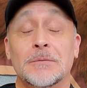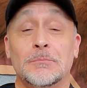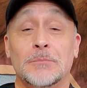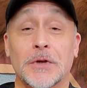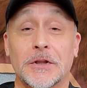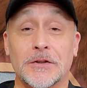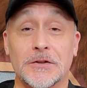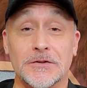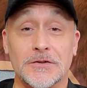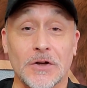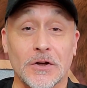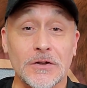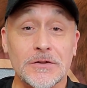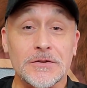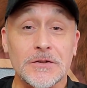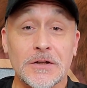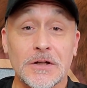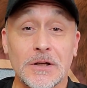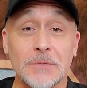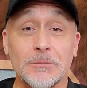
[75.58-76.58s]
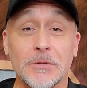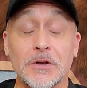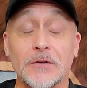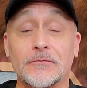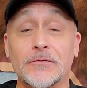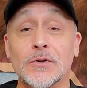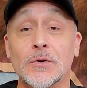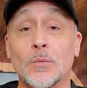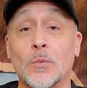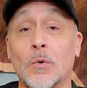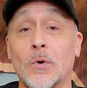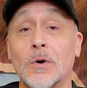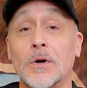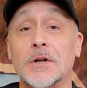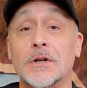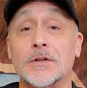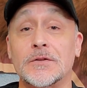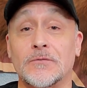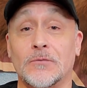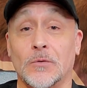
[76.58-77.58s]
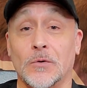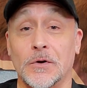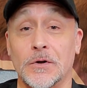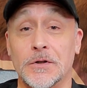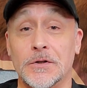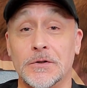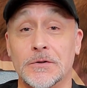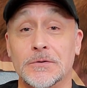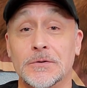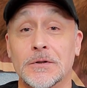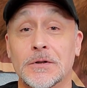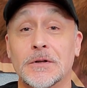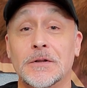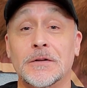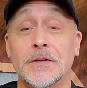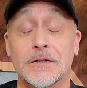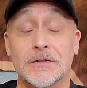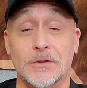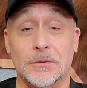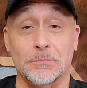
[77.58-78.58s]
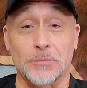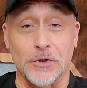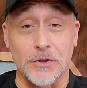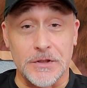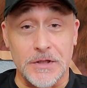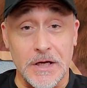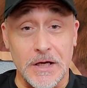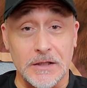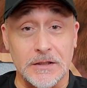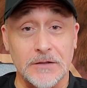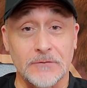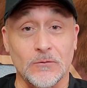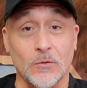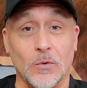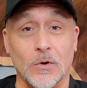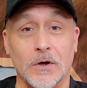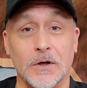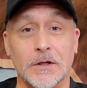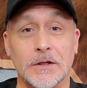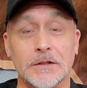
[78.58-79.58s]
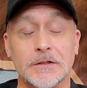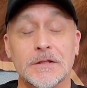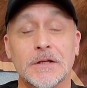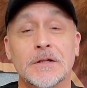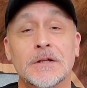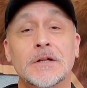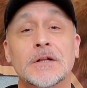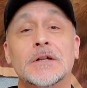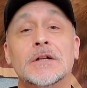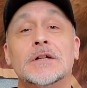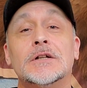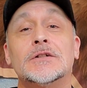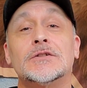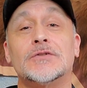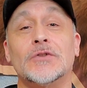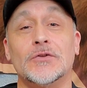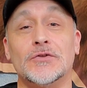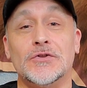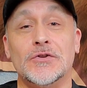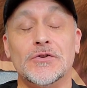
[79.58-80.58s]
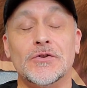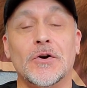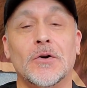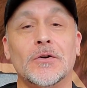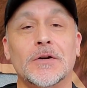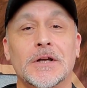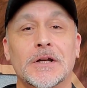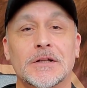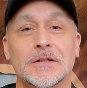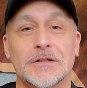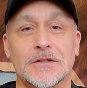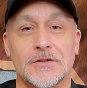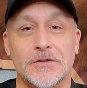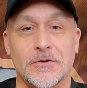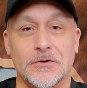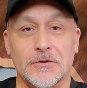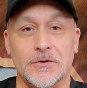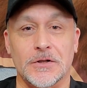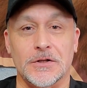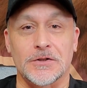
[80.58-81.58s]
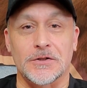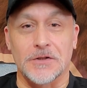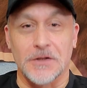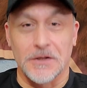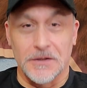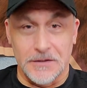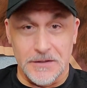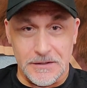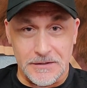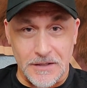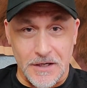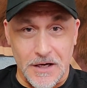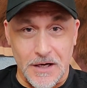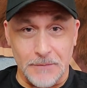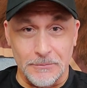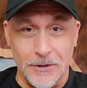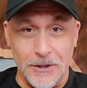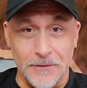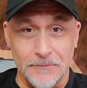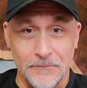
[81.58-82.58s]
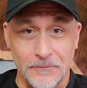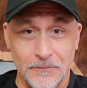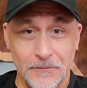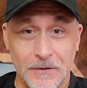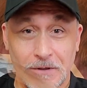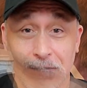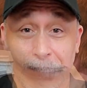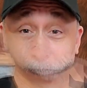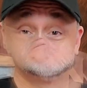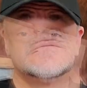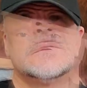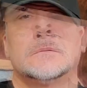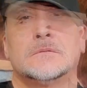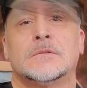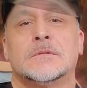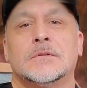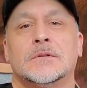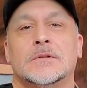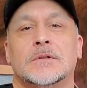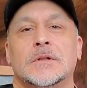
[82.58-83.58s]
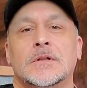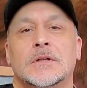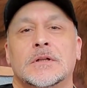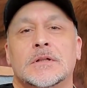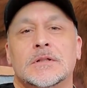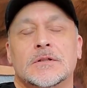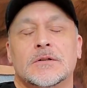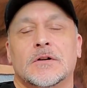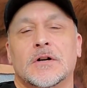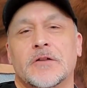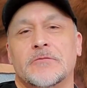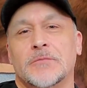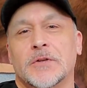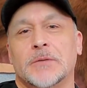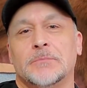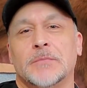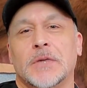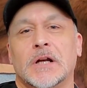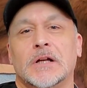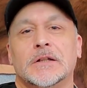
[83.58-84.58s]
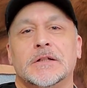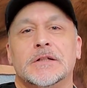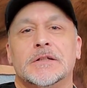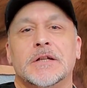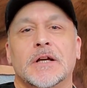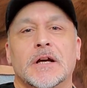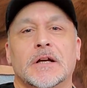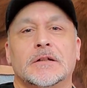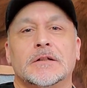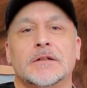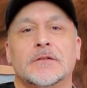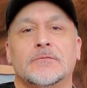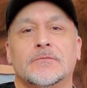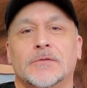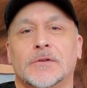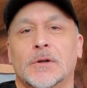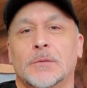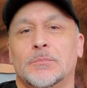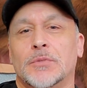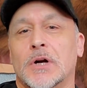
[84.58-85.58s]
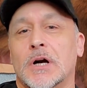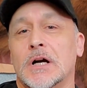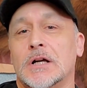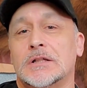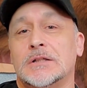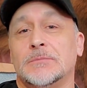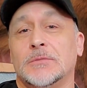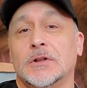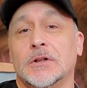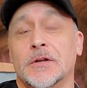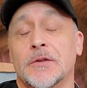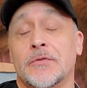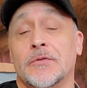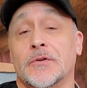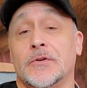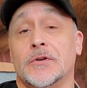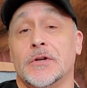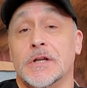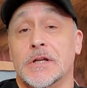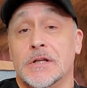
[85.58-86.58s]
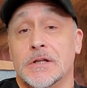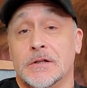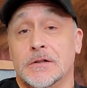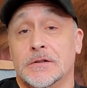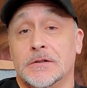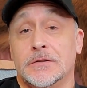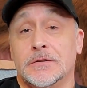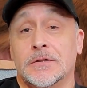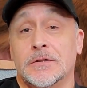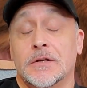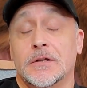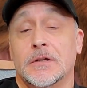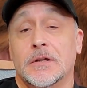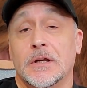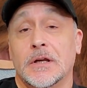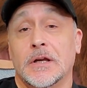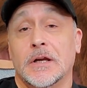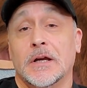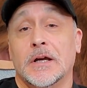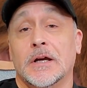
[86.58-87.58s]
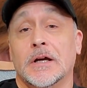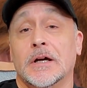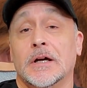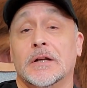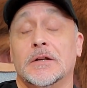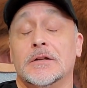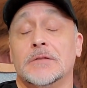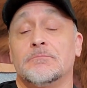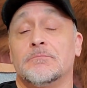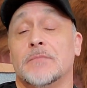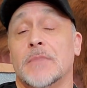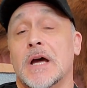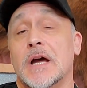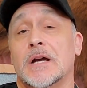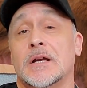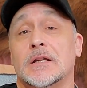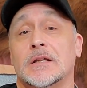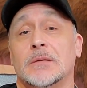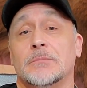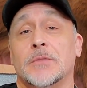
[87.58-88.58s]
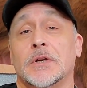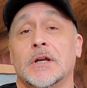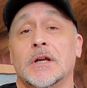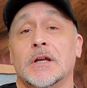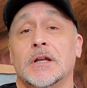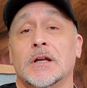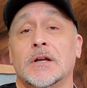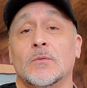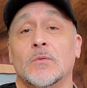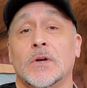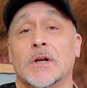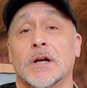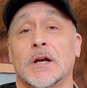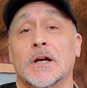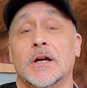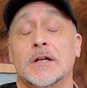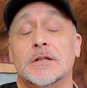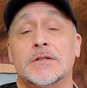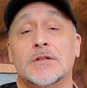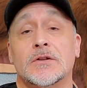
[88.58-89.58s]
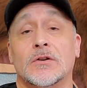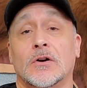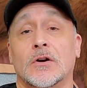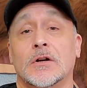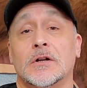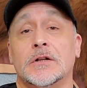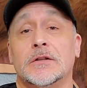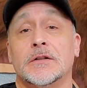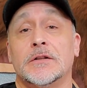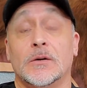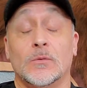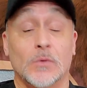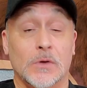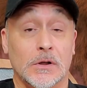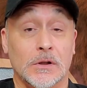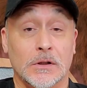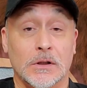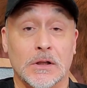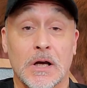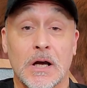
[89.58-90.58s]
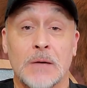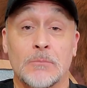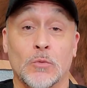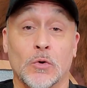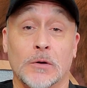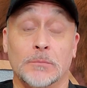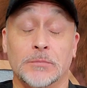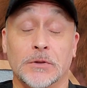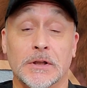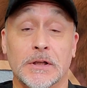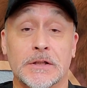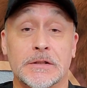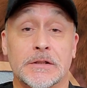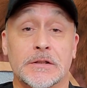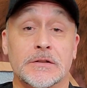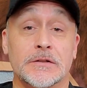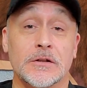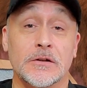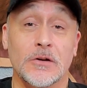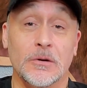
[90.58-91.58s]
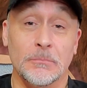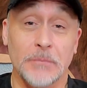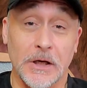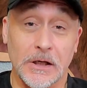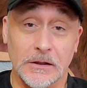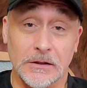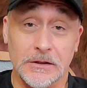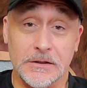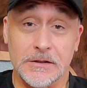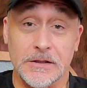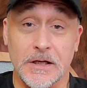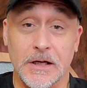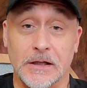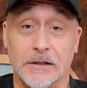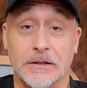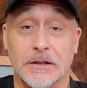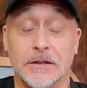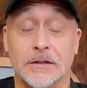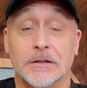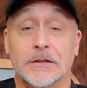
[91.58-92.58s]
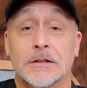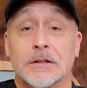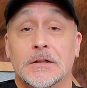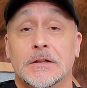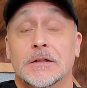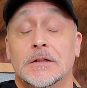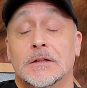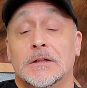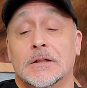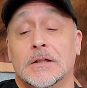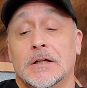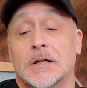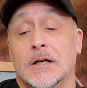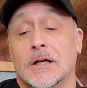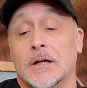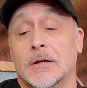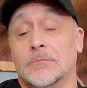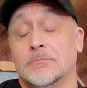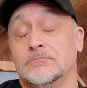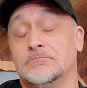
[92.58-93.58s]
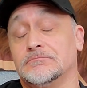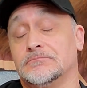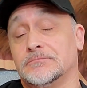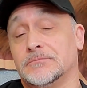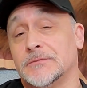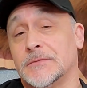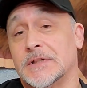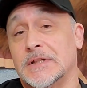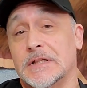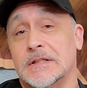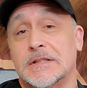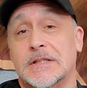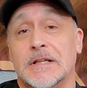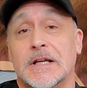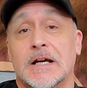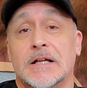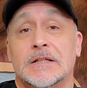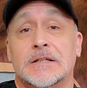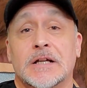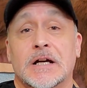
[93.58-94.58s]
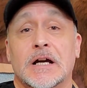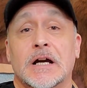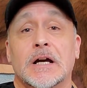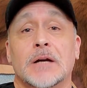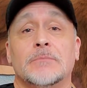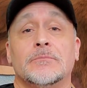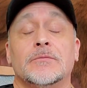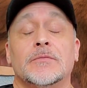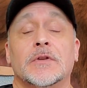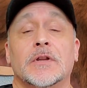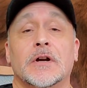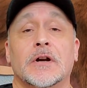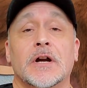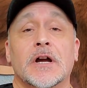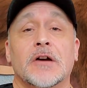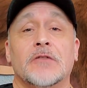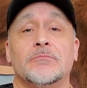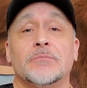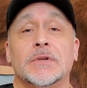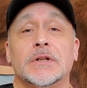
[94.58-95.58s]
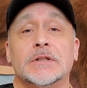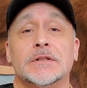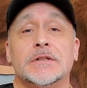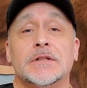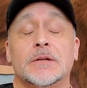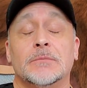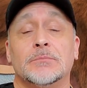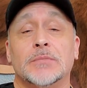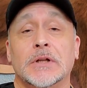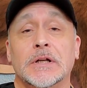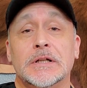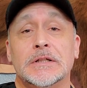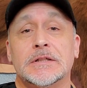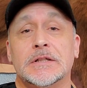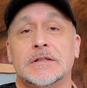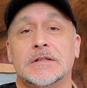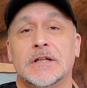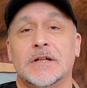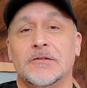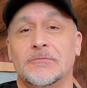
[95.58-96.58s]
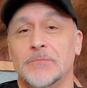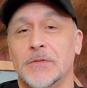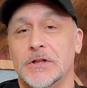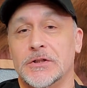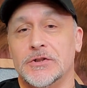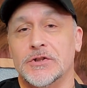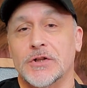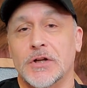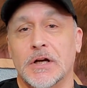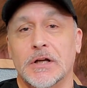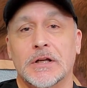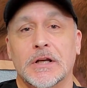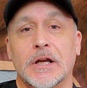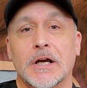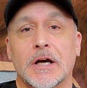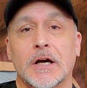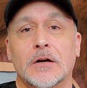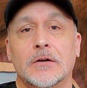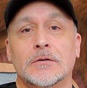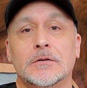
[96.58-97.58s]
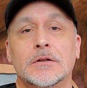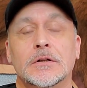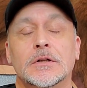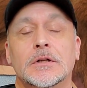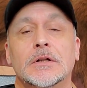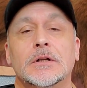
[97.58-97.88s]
But there's also going to be a few warnings for you. These are protective warnings so you don't get discouraged in this hobby. So I've been metal detecting for approximately 30 years. And back in the beginning when I got started, there were a lot more places to go metal detecting. Since that time, there have been some places that have been shut down